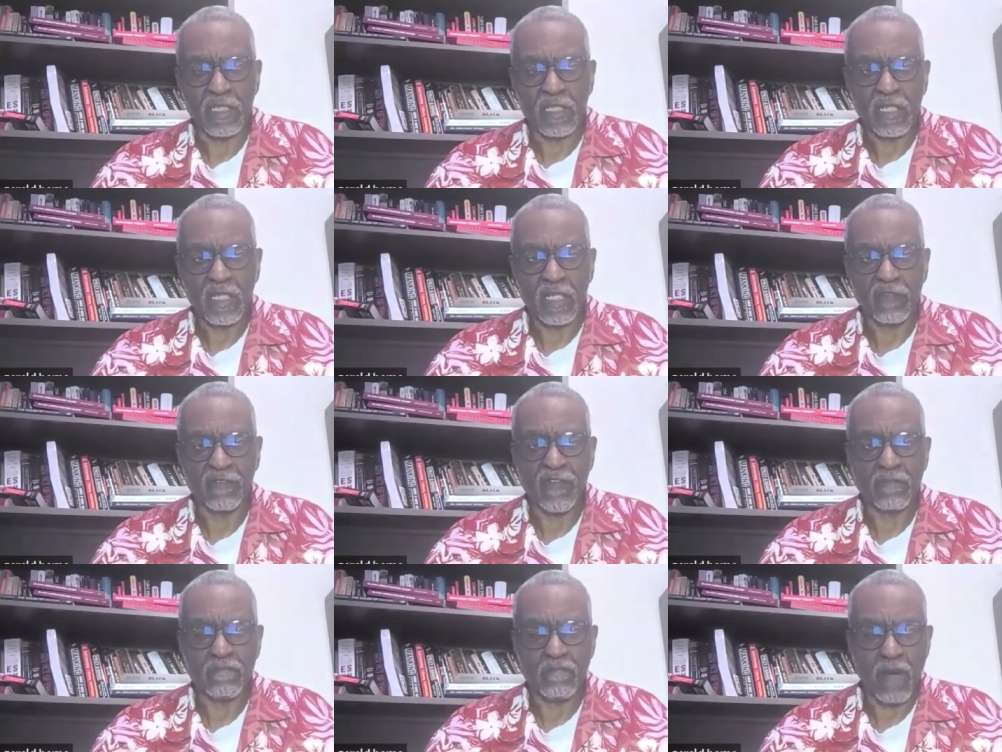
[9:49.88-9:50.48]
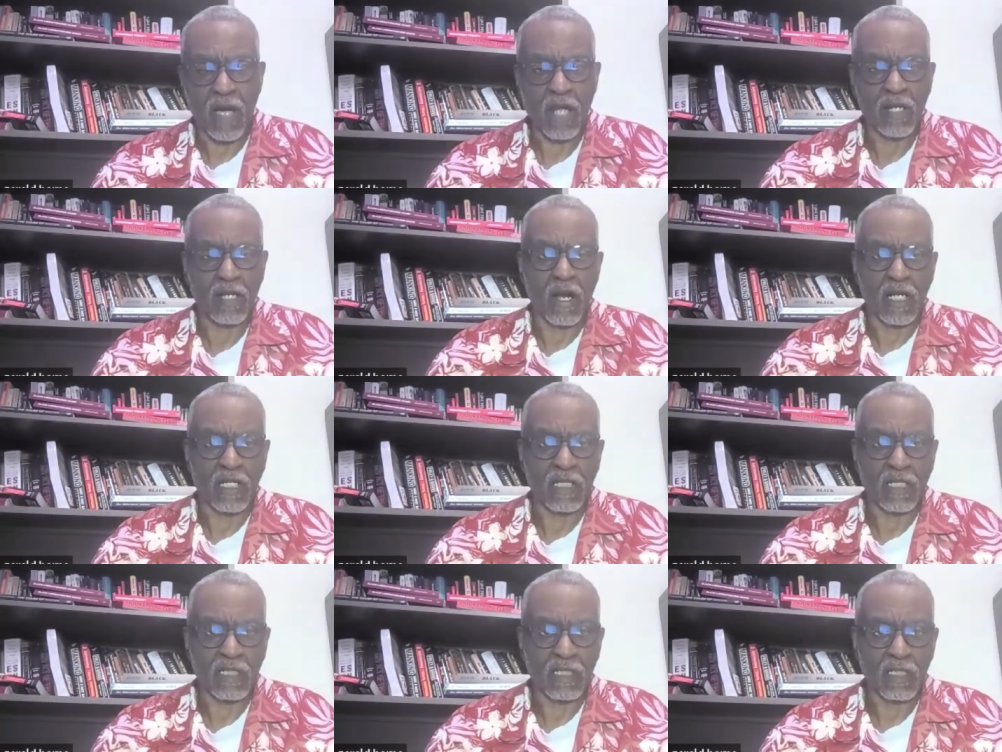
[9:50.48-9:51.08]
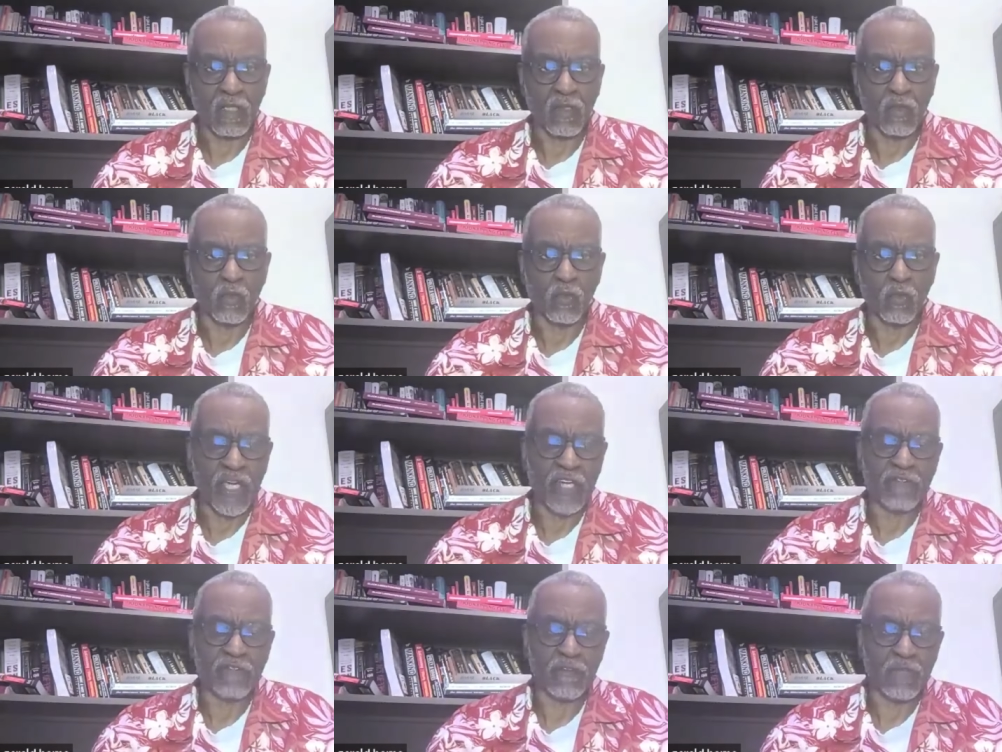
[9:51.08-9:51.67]
of the monarch
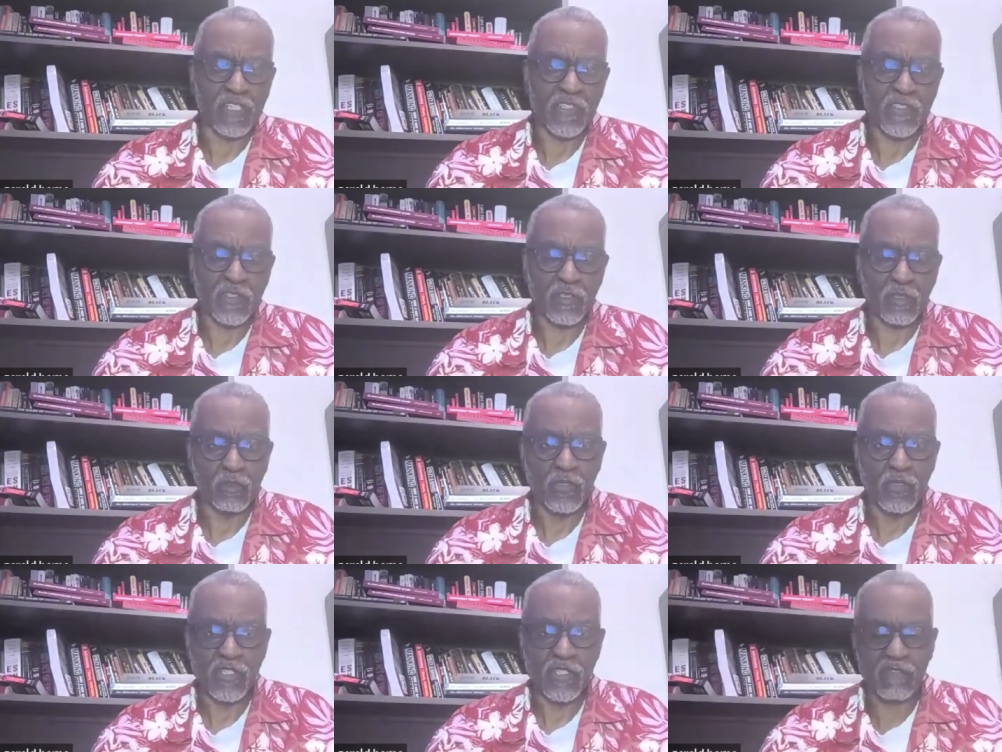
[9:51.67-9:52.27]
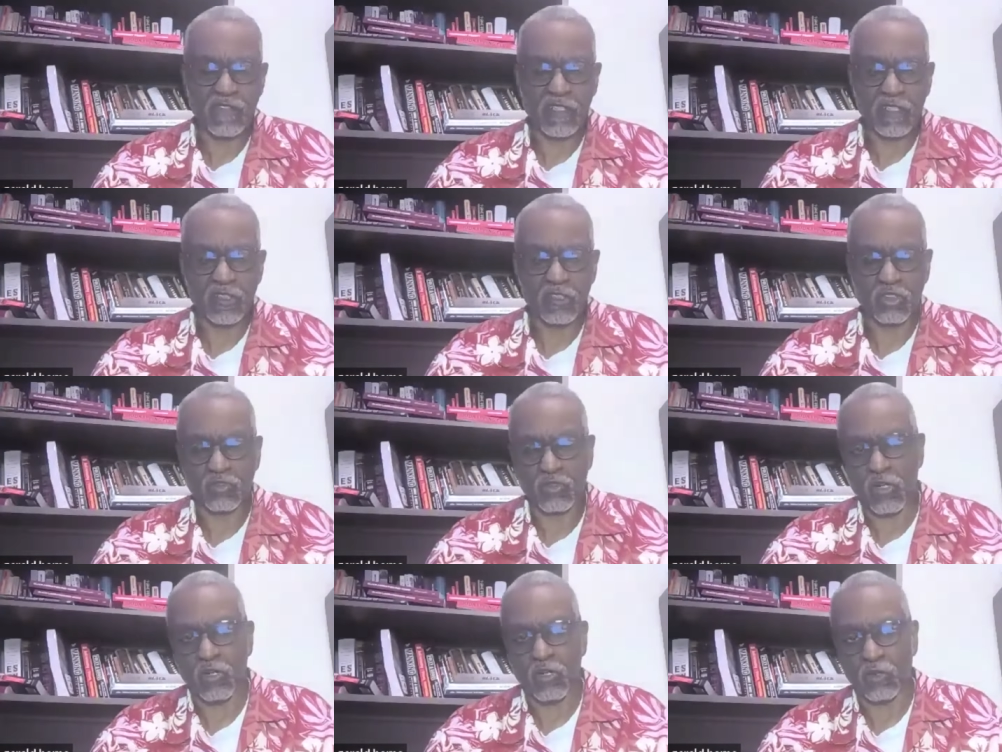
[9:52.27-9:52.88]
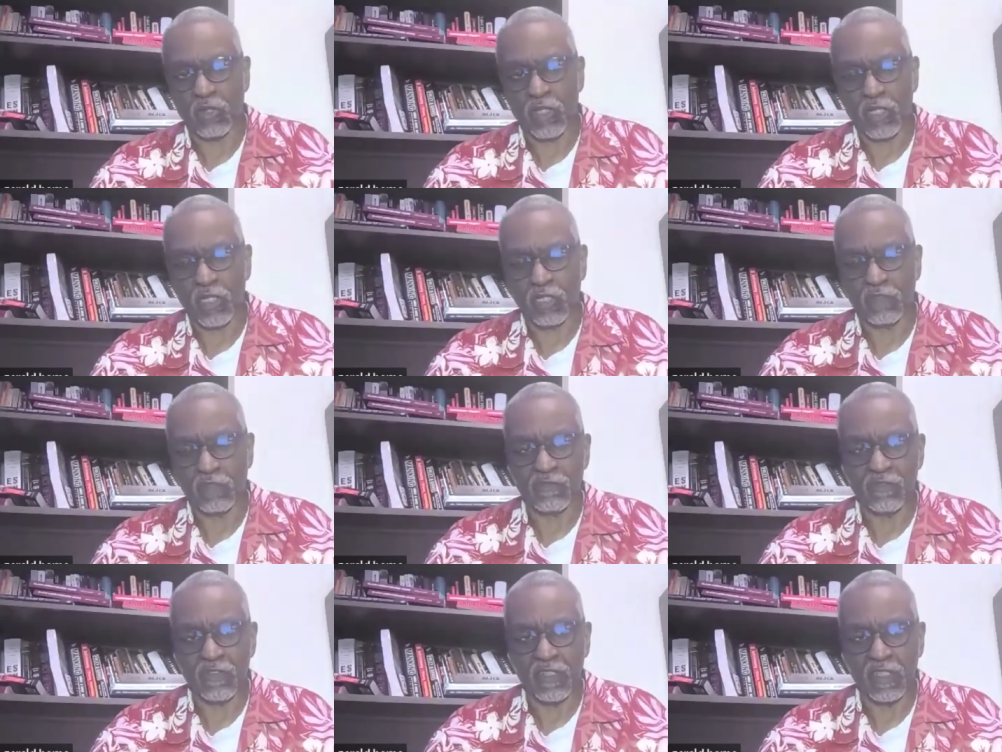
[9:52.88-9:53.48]
away from exclusive control
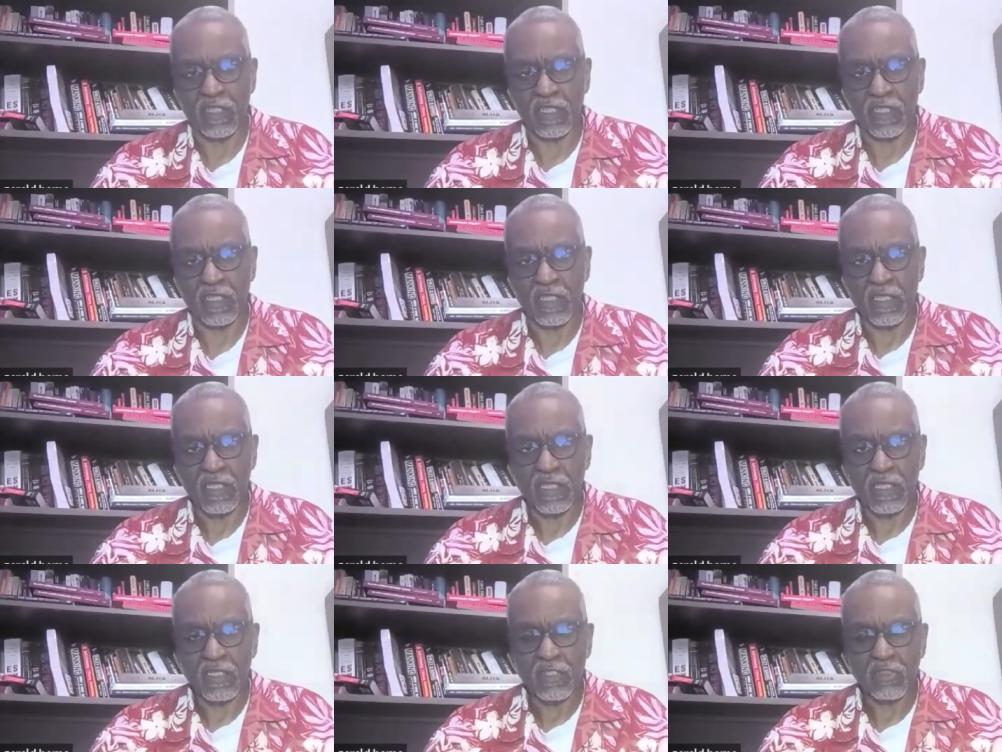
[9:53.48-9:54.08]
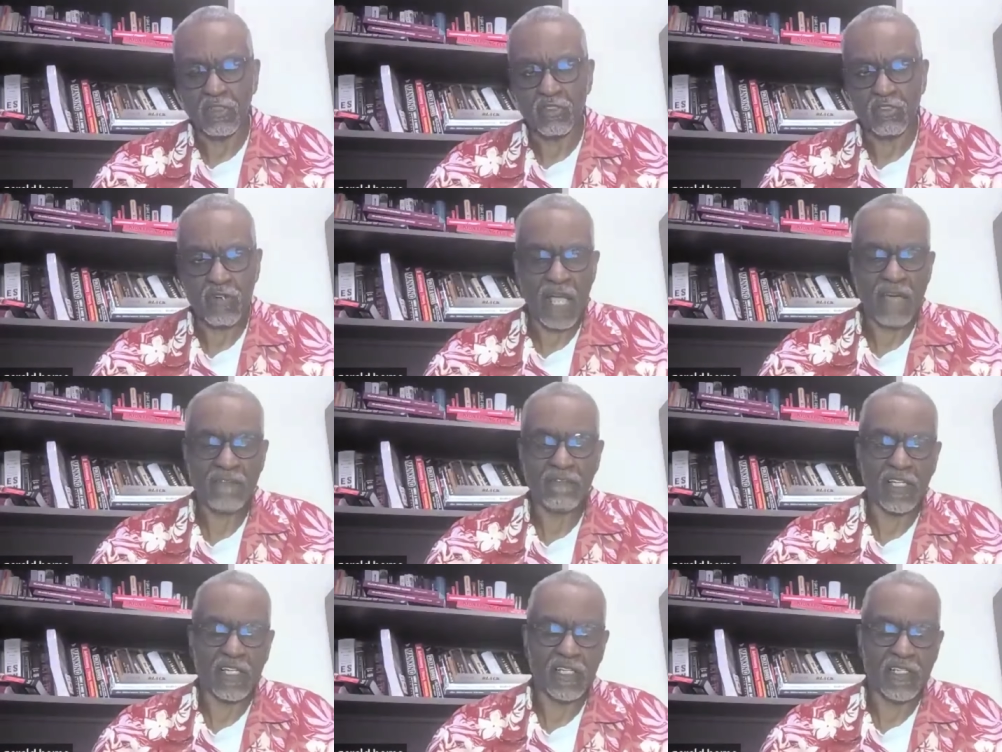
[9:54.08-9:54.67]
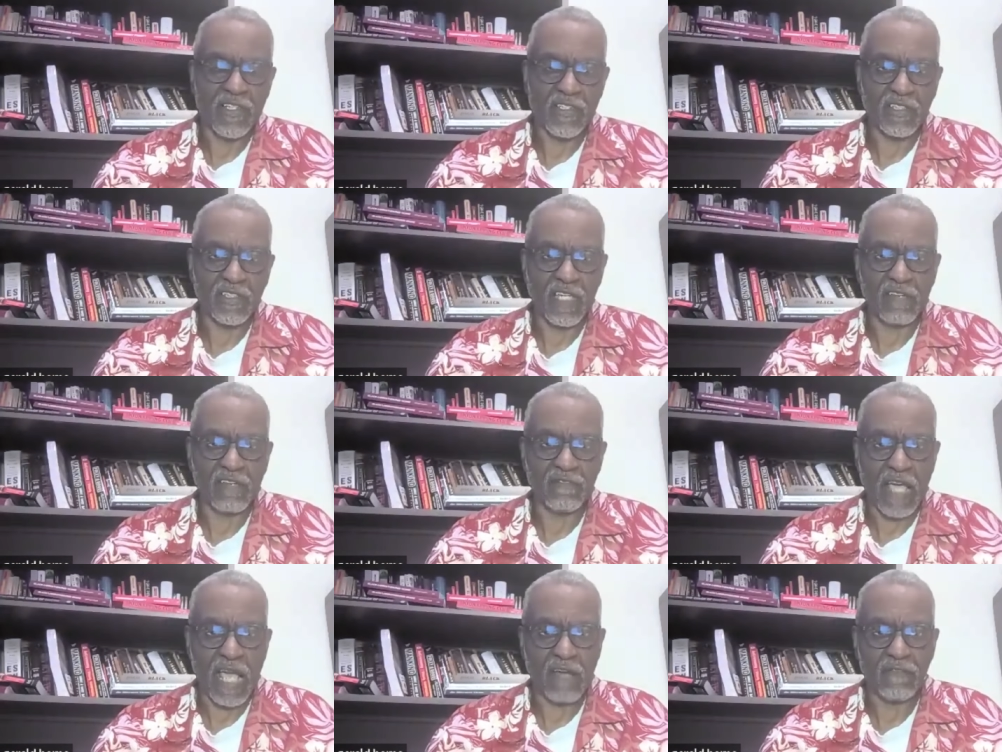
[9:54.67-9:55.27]
of the traffic in
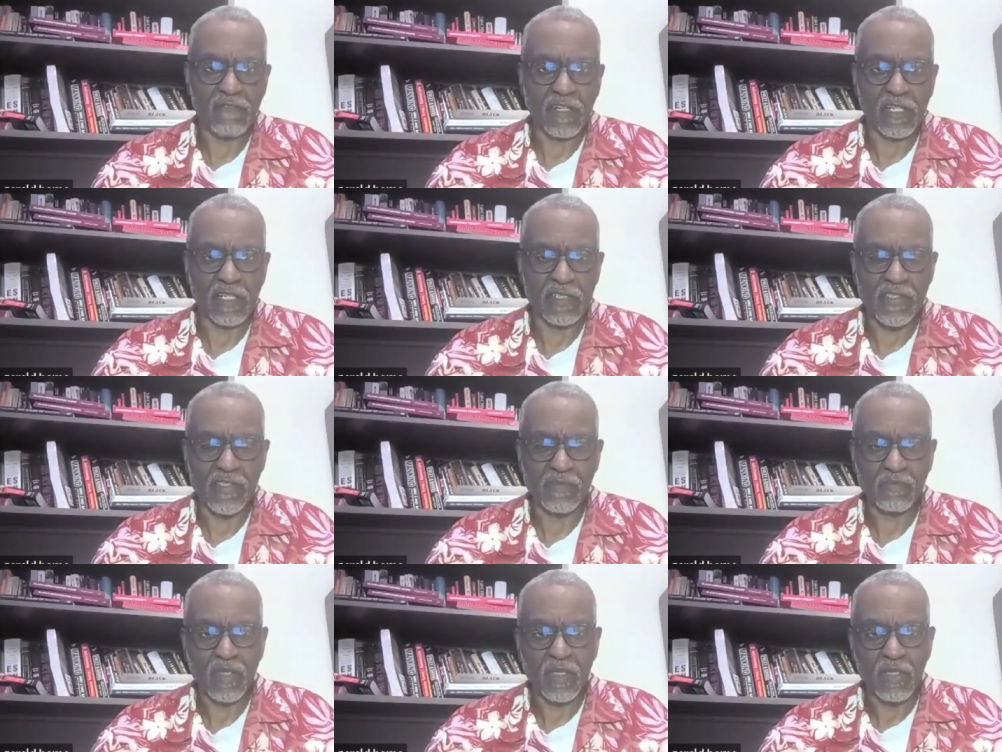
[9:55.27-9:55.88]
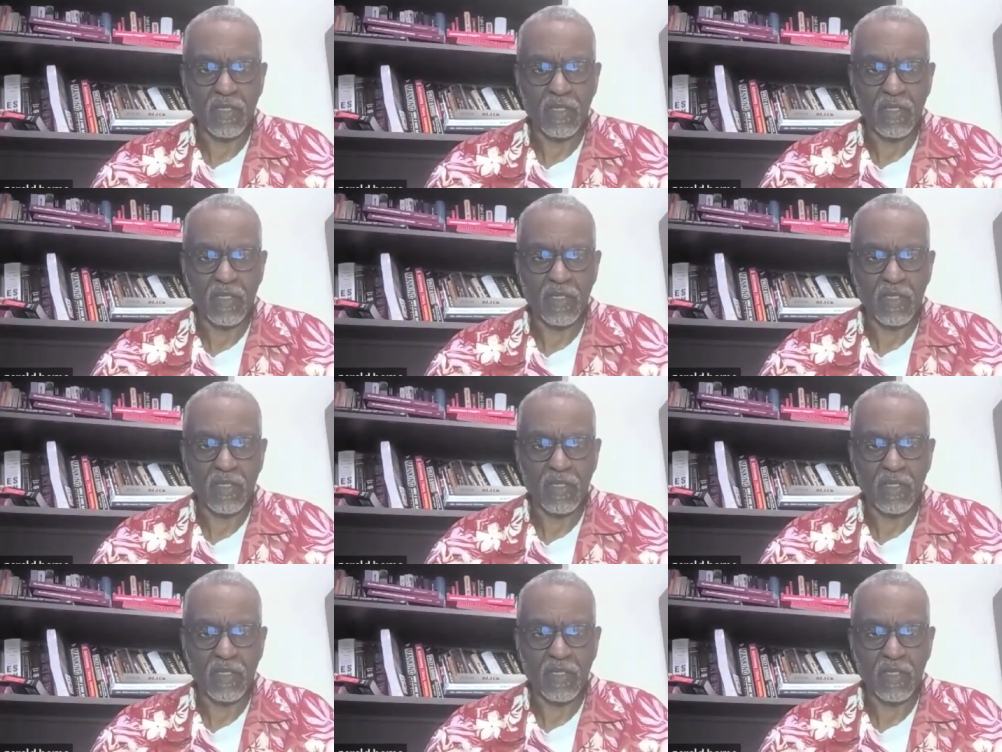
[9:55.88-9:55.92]
enslaved Africans,